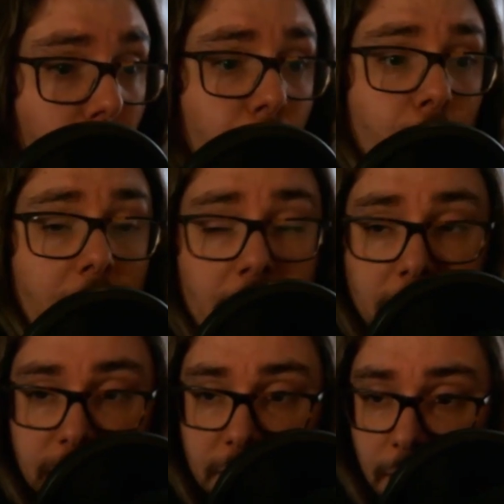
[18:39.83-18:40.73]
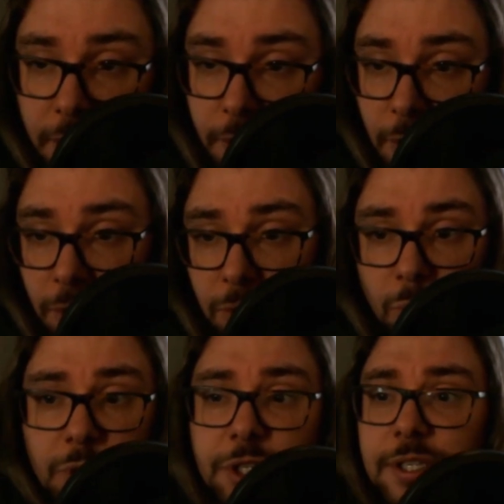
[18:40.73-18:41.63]
Rallentando,
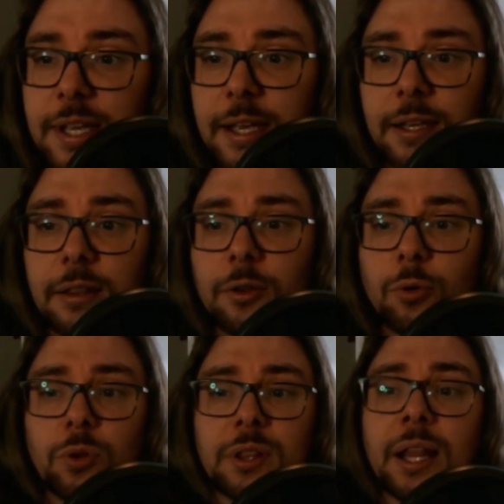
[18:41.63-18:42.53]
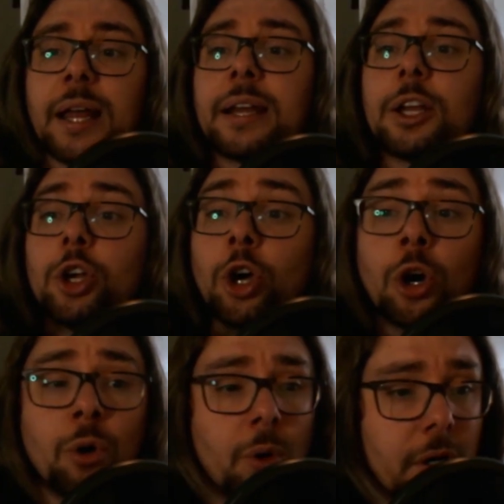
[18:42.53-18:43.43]
which is a literal letting
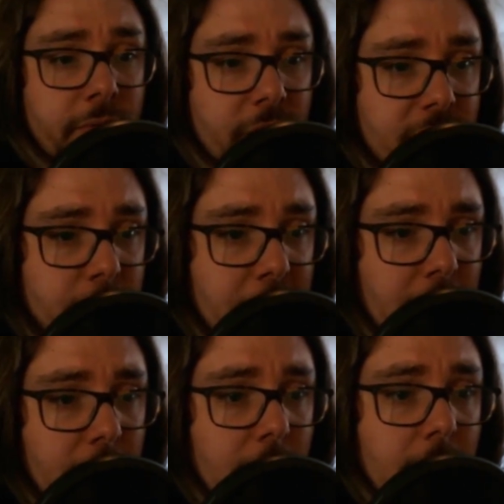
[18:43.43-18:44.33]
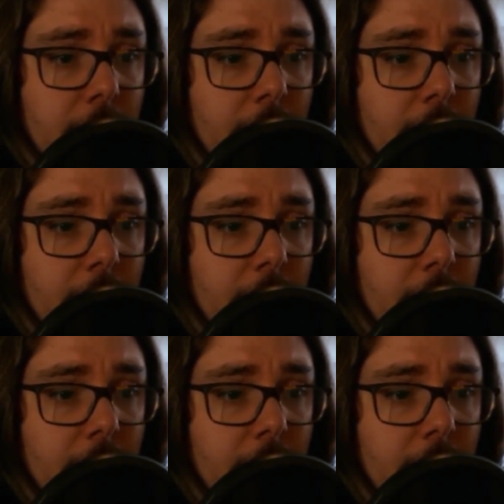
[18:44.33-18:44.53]
go of the speed.